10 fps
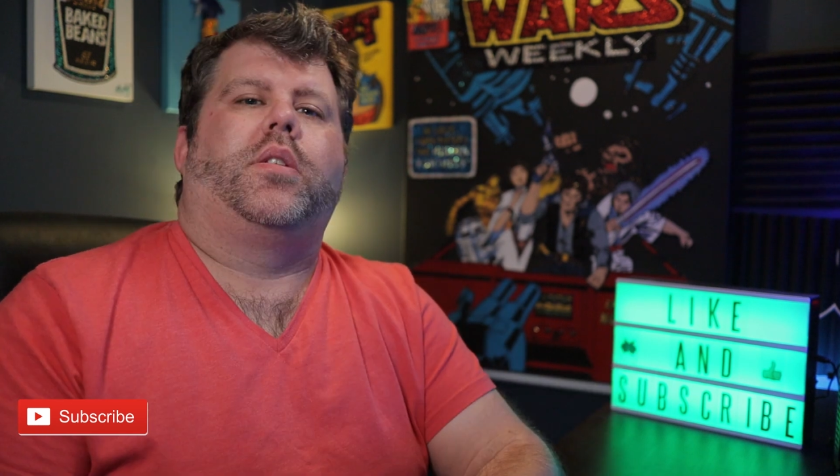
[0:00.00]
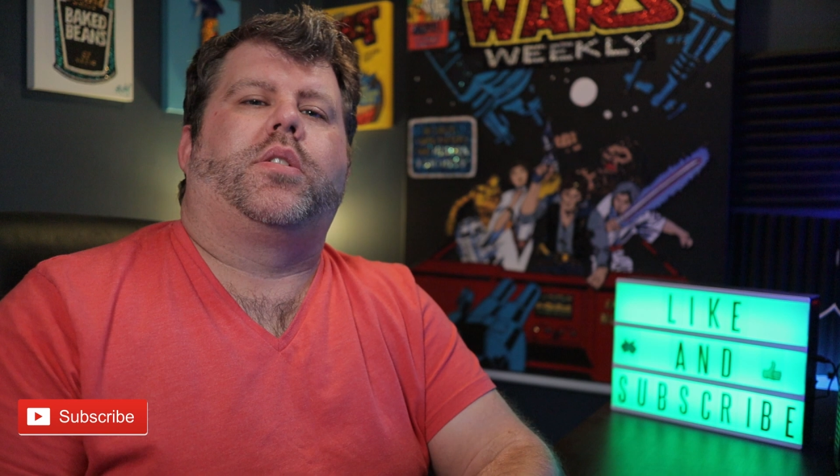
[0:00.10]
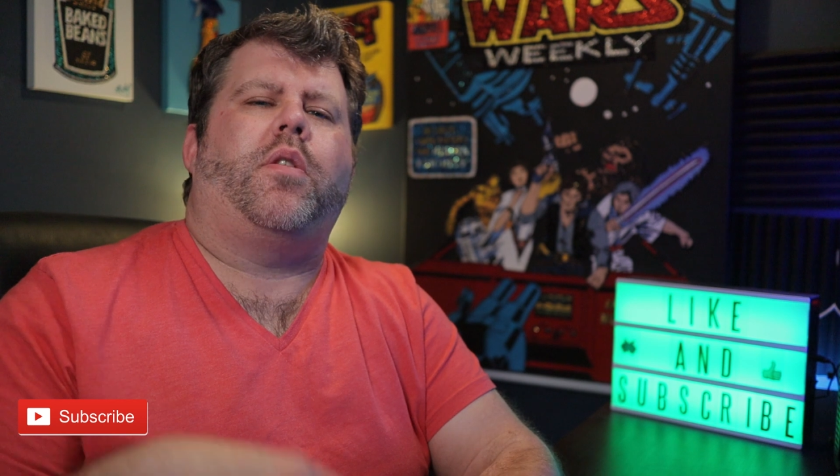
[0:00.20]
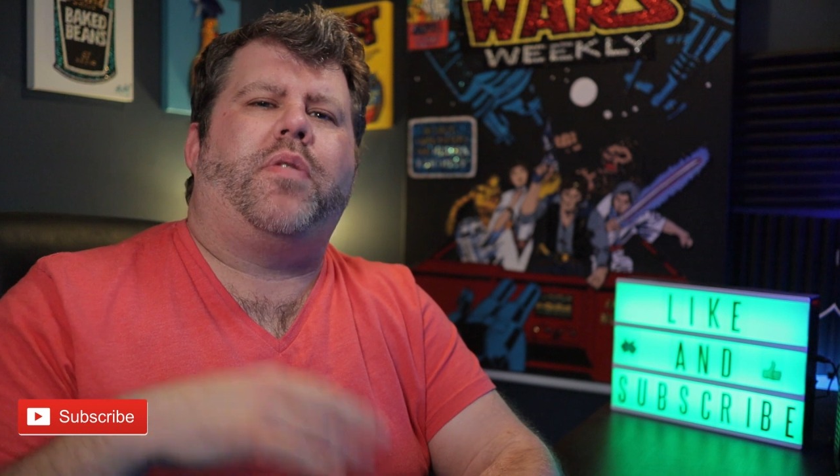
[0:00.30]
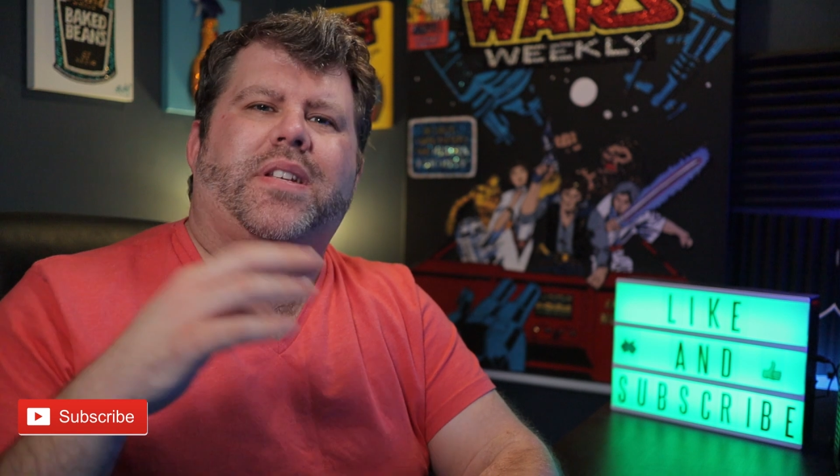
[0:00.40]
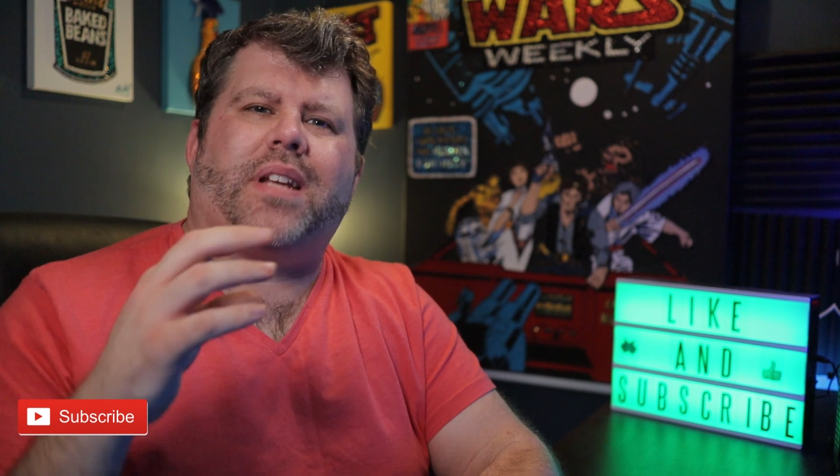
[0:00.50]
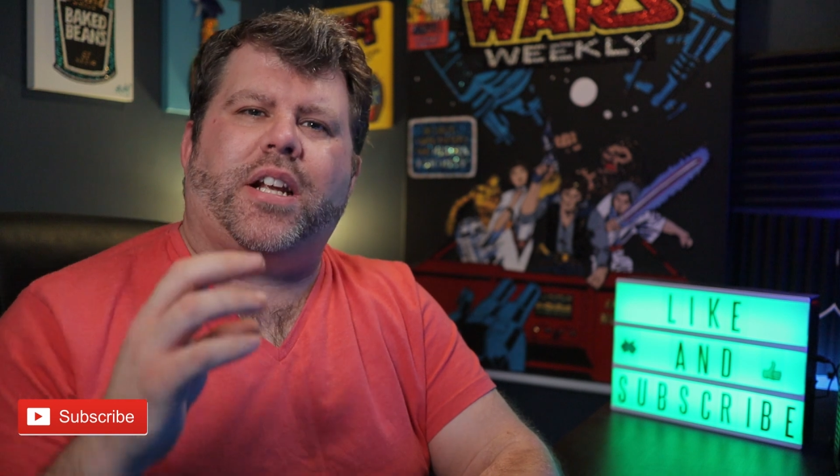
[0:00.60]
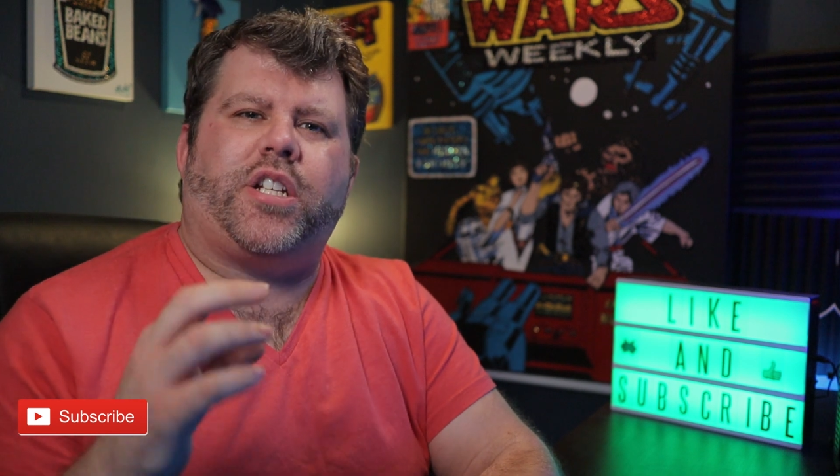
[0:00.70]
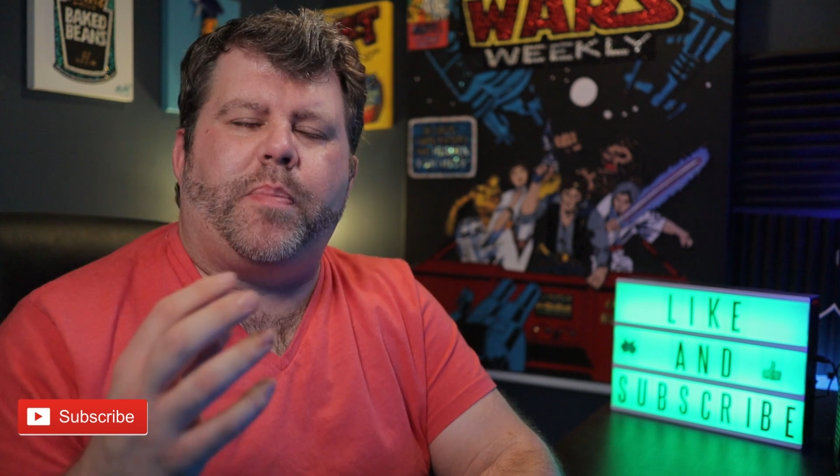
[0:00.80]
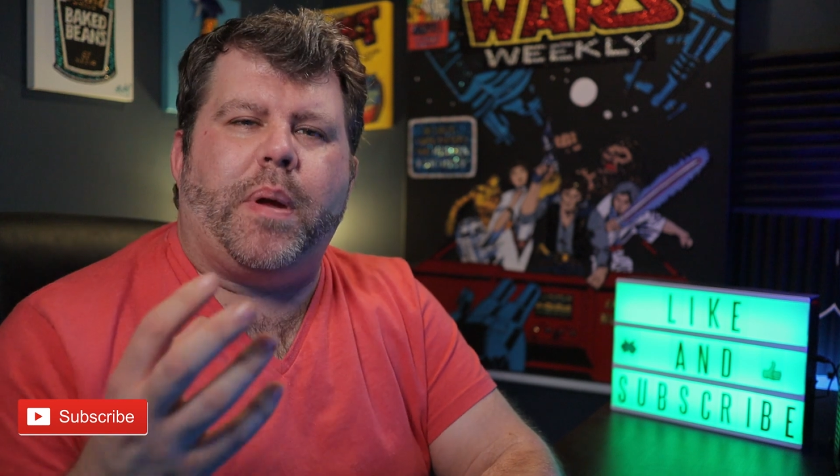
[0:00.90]
So this will
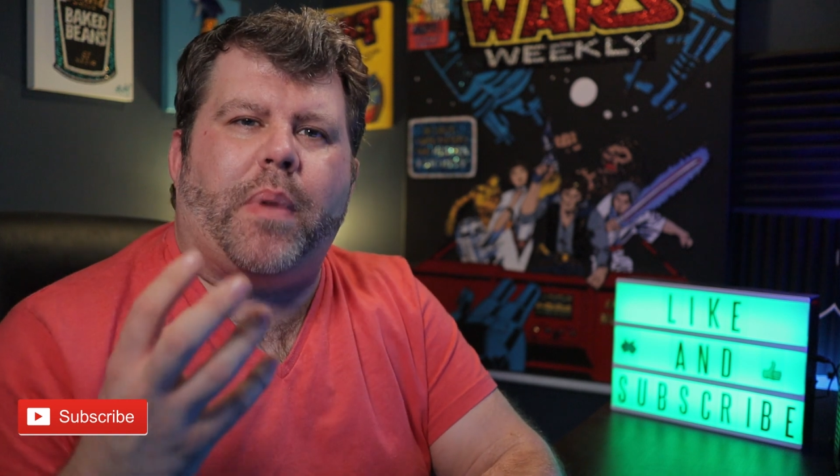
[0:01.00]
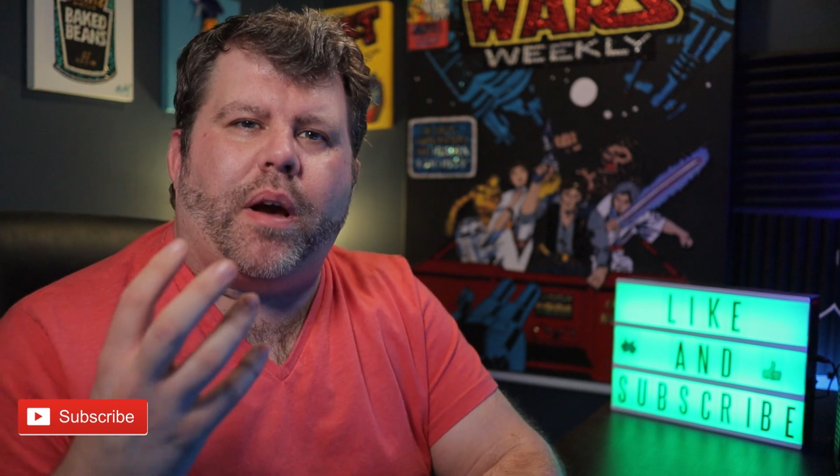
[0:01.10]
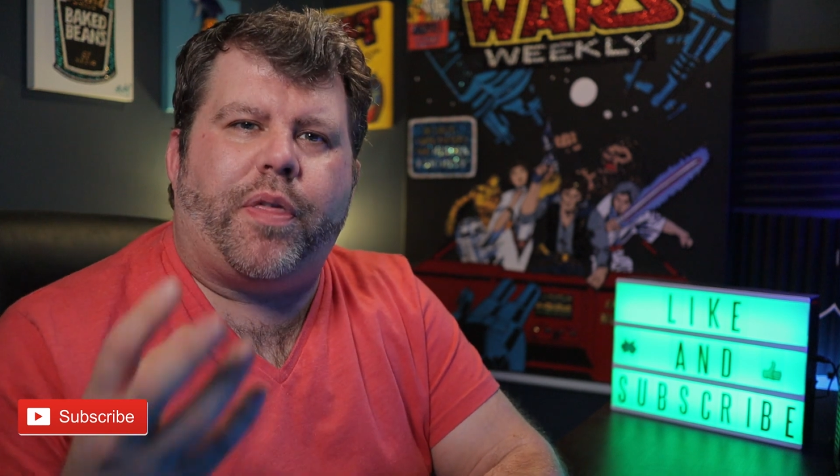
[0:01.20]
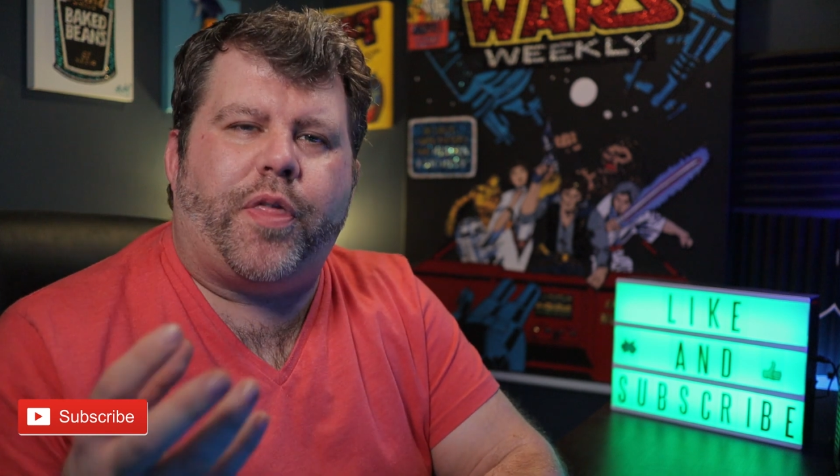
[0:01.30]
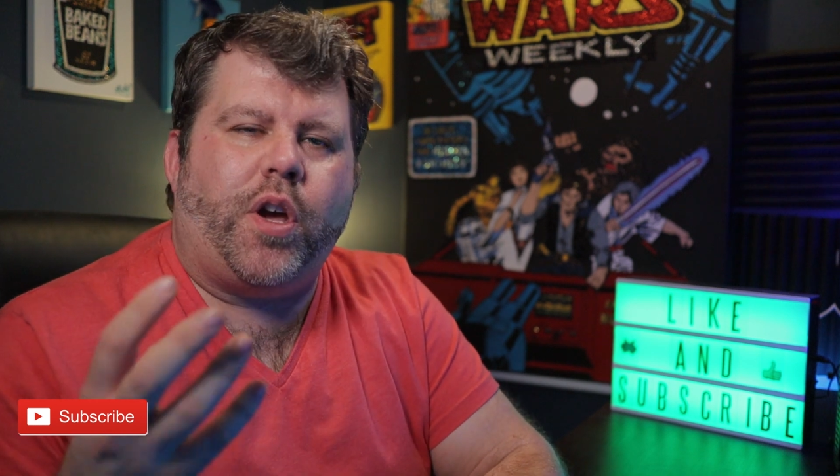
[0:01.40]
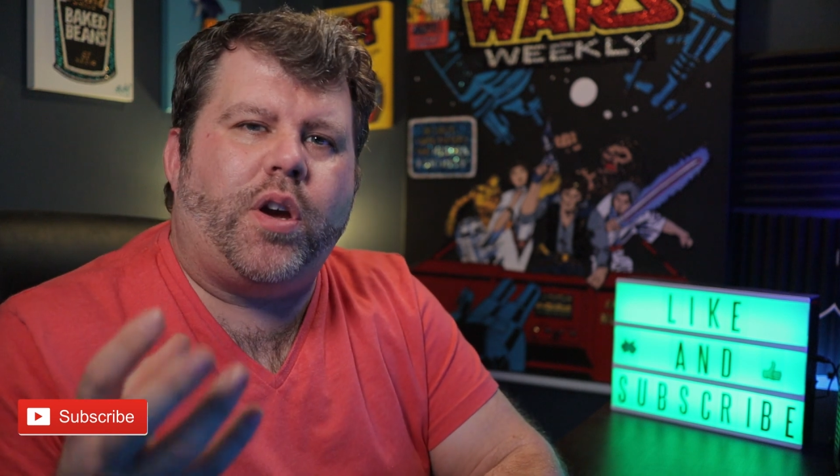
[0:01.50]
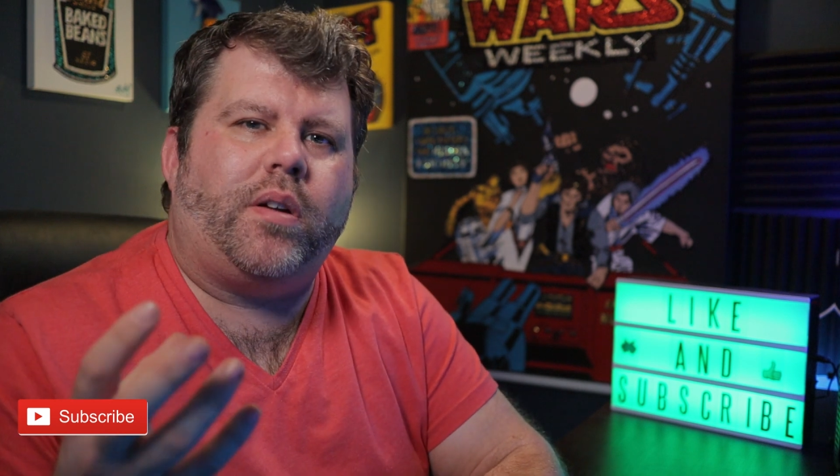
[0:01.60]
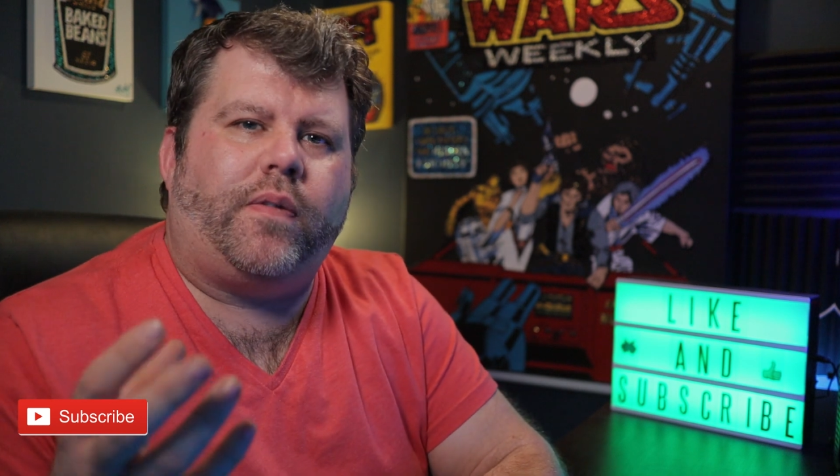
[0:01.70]
actually be my third